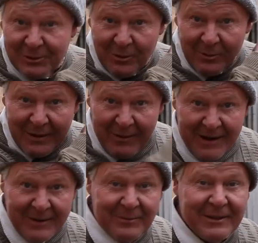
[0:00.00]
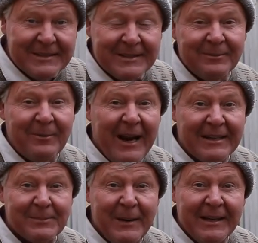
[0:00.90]
do a rerun of this
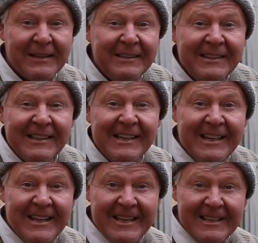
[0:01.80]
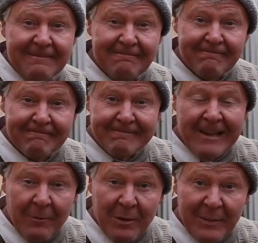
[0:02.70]
wax bit and then
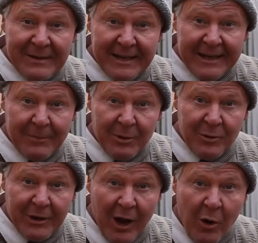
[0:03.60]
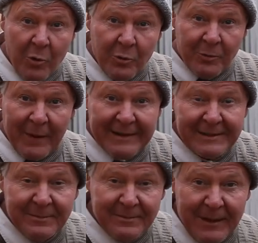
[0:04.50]
we'll be tickety-boo to go to make
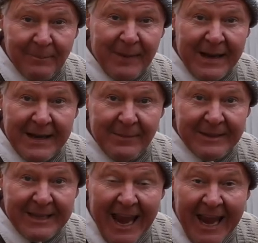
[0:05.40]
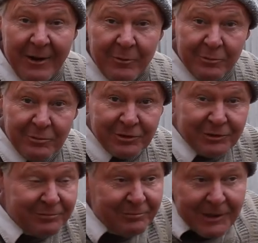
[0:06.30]
some lip balm and candles
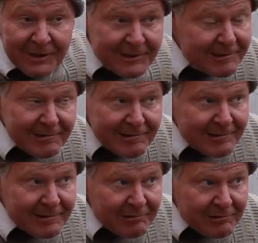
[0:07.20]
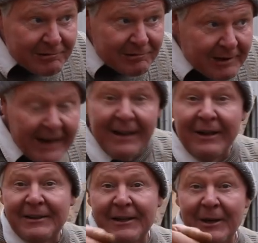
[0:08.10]
and... Oh, hell,
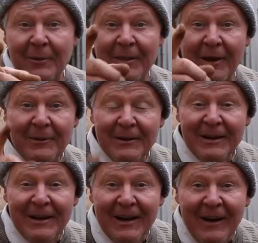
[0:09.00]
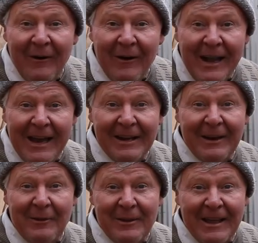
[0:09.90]
I tell you what though, I had a
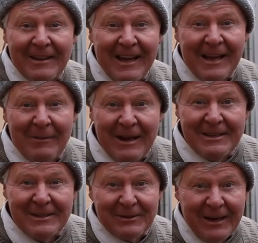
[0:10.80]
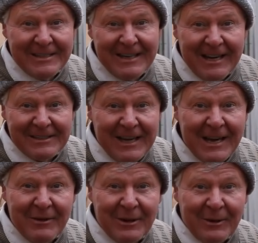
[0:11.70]
go the other day and made this crazy ass
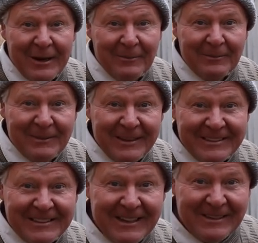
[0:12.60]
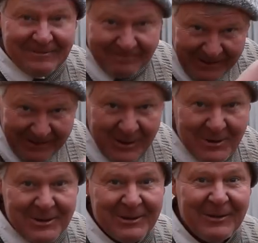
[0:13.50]
shaving cream, and so... You
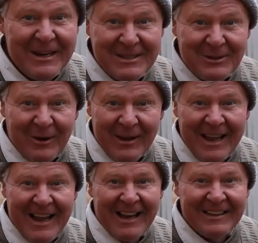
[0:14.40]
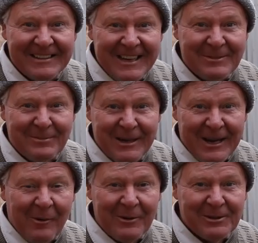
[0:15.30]
should, we should try that out, that's
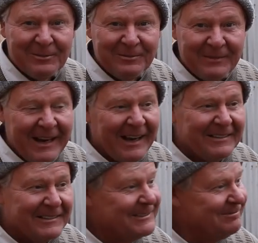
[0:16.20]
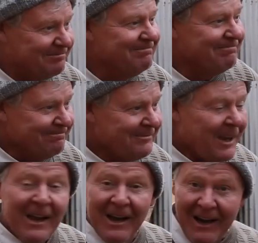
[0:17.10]
pretty awesome. It's,
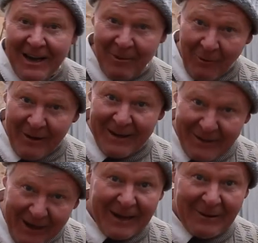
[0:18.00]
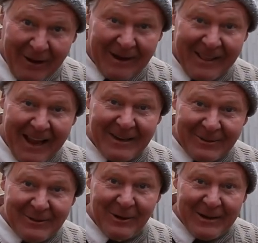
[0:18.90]
even I had a crack at that, and
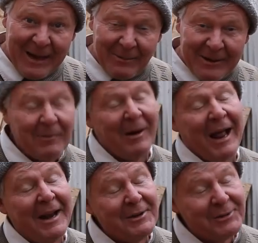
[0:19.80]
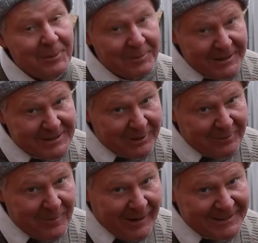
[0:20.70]
it turned out pretty well, under supervision
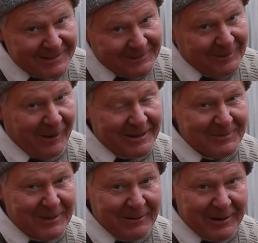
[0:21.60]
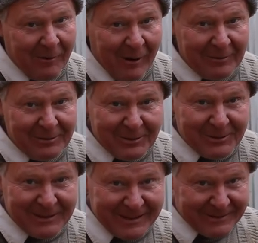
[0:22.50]
of my my superior wife,
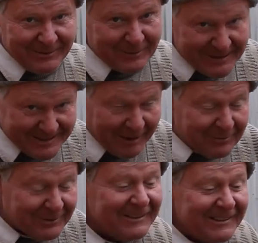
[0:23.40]
who's into all this stuff.